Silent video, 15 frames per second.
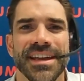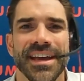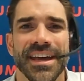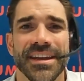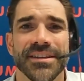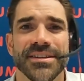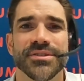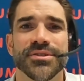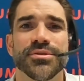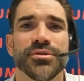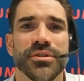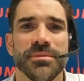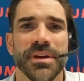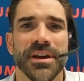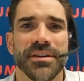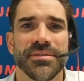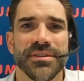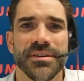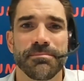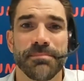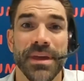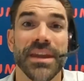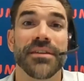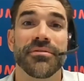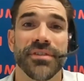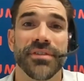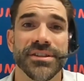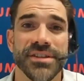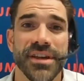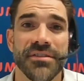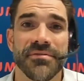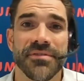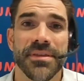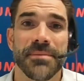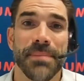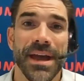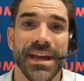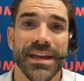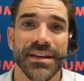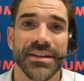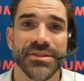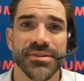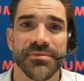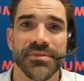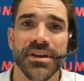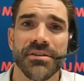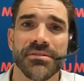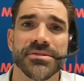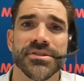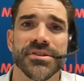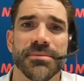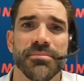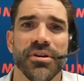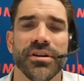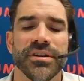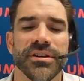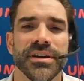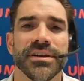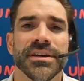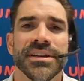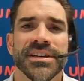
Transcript: And it does talk about the benefit over the banks of a currency broker.